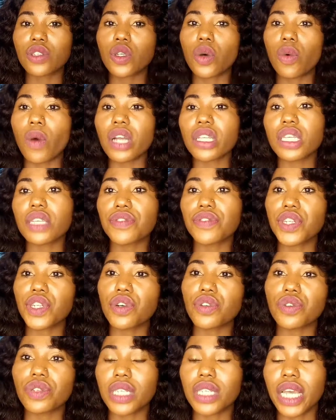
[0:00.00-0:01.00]
So watch this
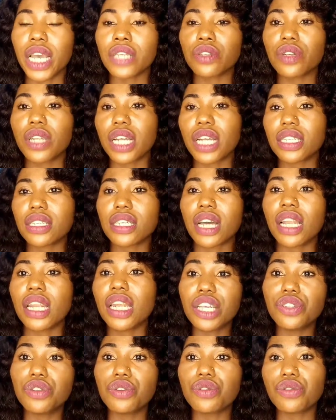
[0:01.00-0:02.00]
video to the end so that it can
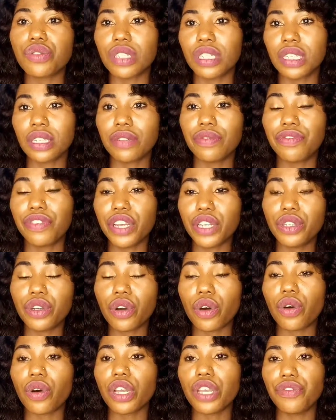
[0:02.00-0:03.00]
lead you to the
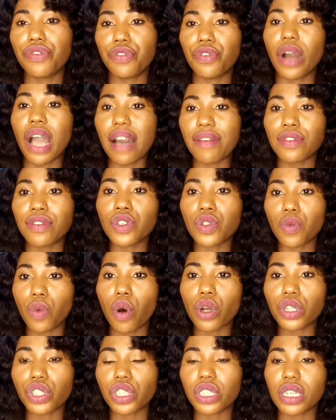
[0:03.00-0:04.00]
video if you haven't
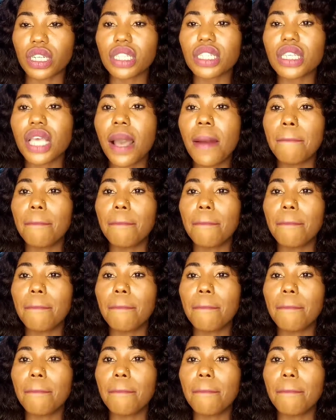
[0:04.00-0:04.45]
watched it.